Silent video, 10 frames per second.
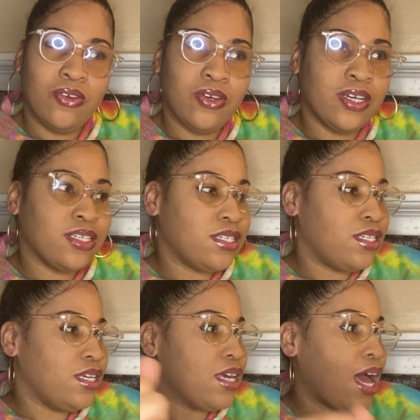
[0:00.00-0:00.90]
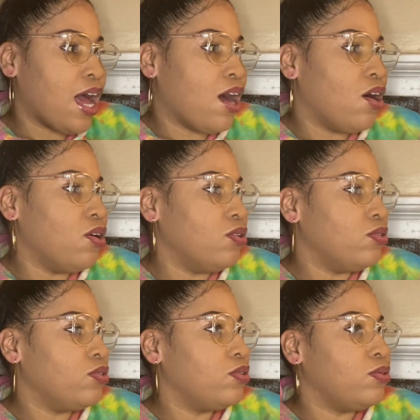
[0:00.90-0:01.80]
you get to see
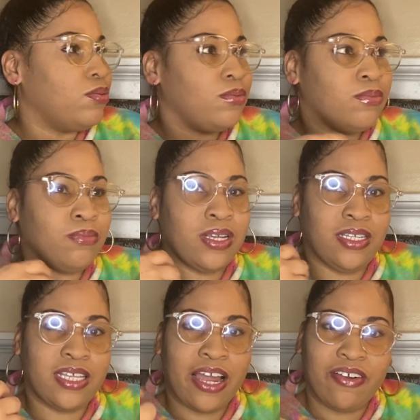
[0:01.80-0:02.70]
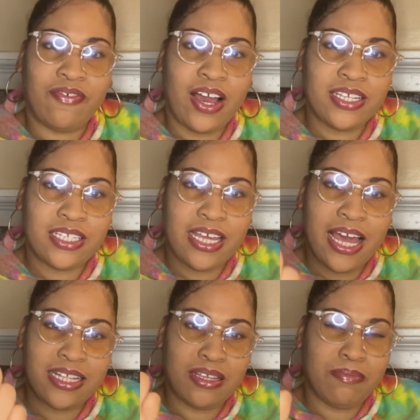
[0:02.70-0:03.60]
how many sacrifices they
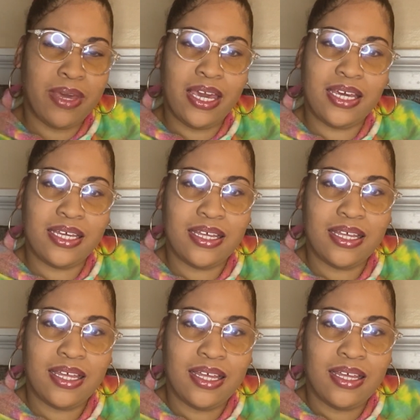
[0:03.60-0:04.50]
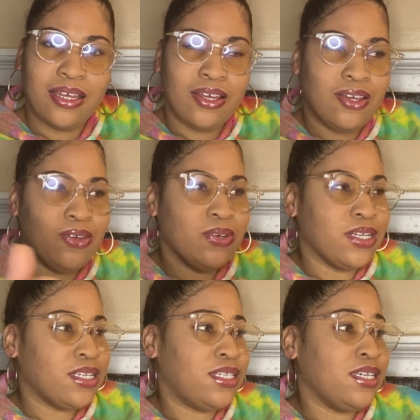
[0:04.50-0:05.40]
had to make you get to